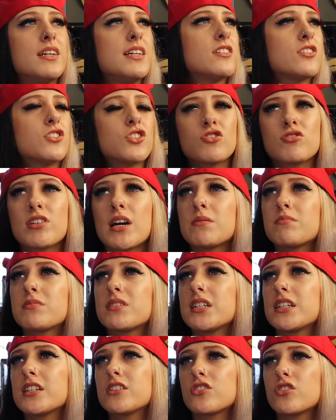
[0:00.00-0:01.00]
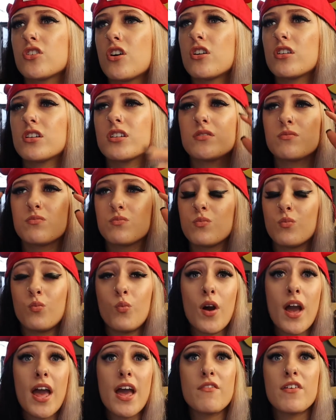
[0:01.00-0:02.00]
Instagram, TikTok, and
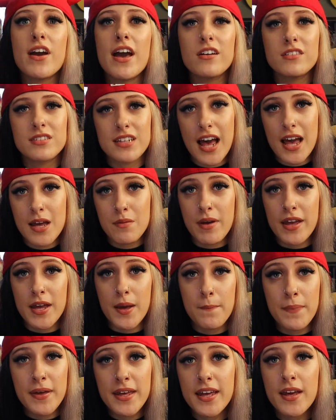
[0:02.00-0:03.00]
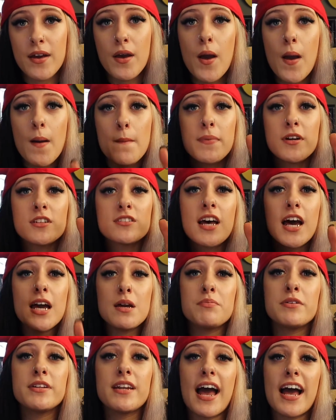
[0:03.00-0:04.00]
wherever else I may appear. But
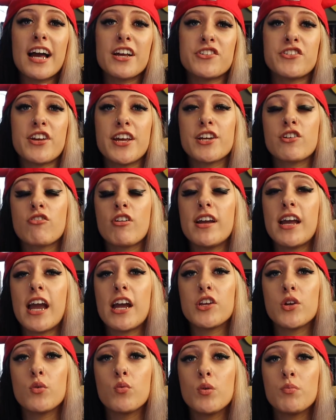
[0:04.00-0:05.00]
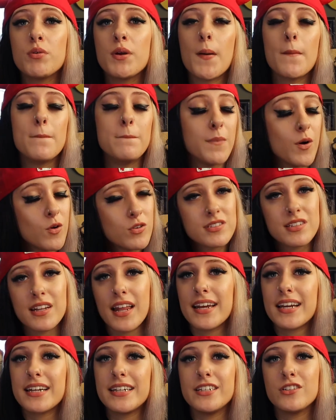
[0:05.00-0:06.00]
type in @ShayCray and you will be most
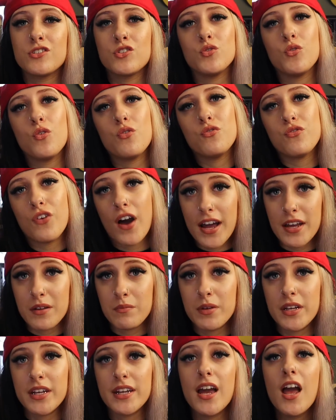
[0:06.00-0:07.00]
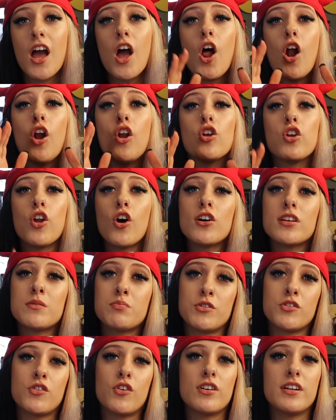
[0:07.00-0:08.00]
likely to find me. Last
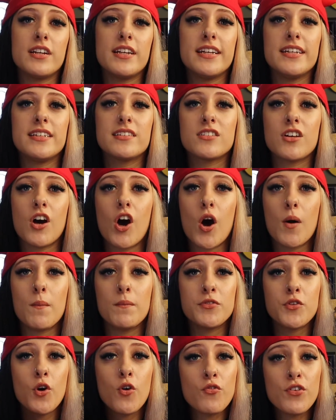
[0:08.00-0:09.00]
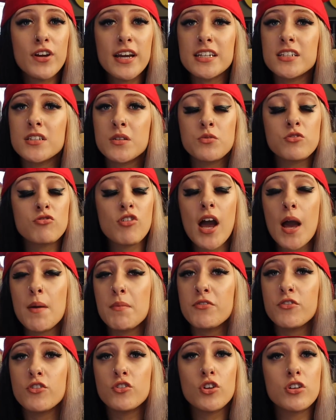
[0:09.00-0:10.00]
but not least, don't forget to subscribe
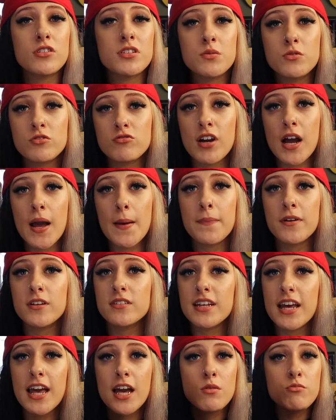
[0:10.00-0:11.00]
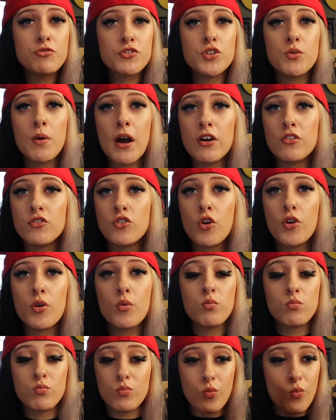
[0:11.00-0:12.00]
if you're not subscribed, because it helps you out
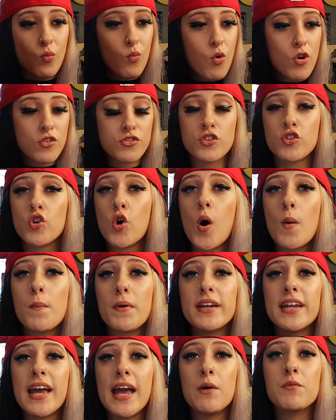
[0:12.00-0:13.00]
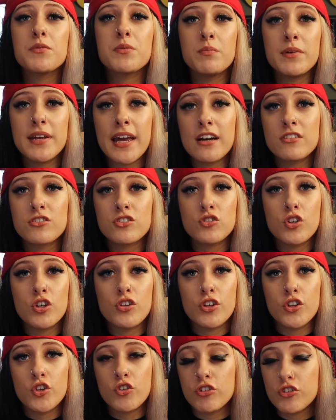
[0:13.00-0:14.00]
knowing what to cop, and it helps me out to know
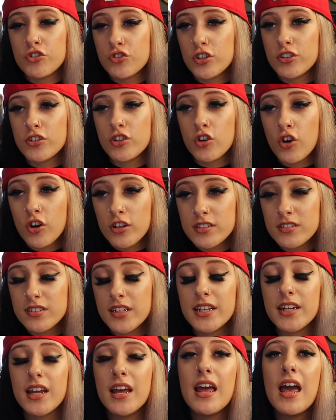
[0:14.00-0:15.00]
that you're enjoying the content.